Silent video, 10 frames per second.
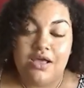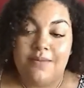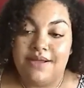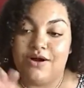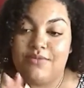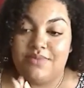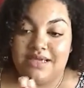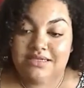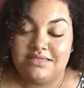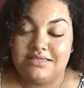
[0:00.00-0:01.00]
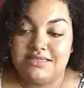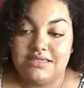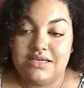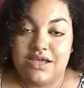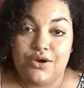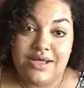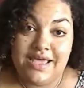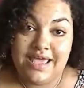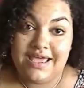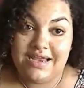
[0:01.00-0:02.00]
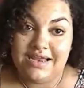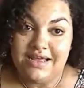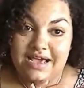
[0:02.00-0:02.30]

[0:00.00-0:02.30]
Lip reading: by all means, go ahead.